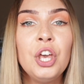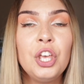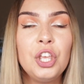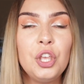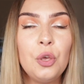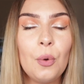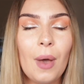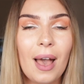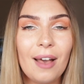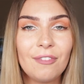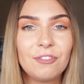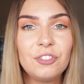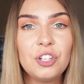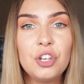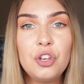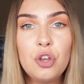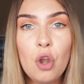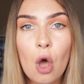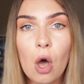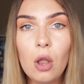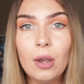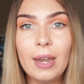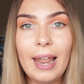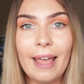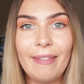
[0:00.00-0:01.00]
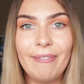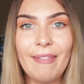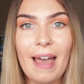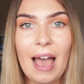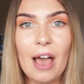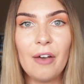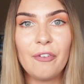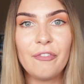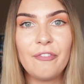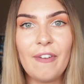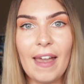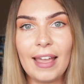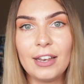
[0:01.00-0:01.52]
you have to not let that
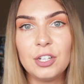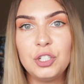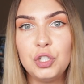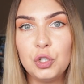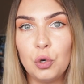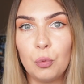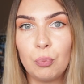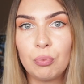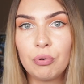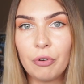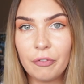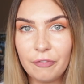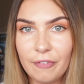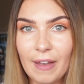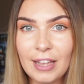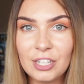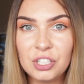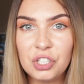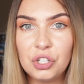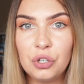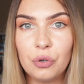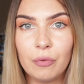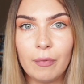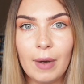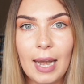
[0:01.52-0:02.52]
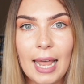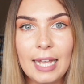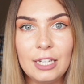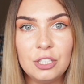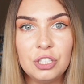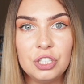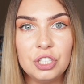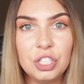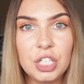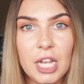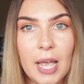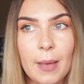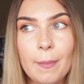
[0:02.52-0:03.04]
affect your professional
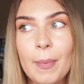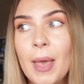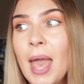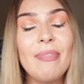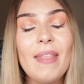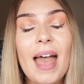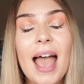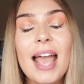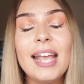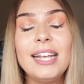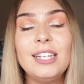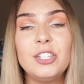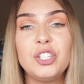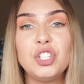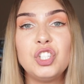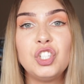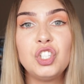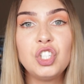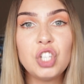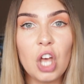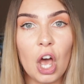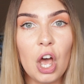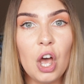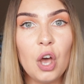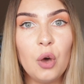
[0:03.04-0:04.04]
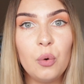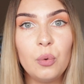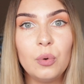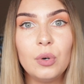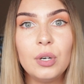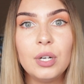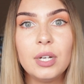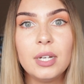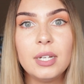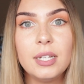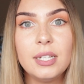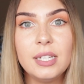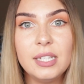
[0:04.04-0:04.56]
relationship, and that is so
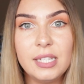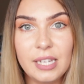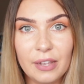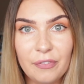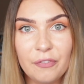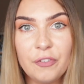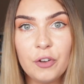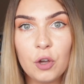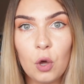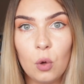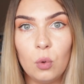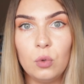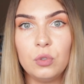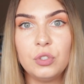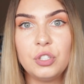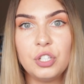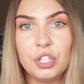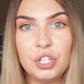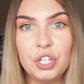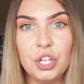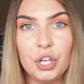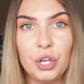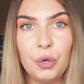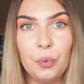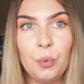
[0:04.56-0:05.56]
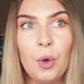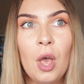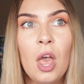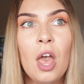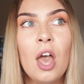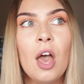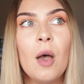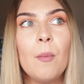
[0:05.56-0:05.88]
difficult to do.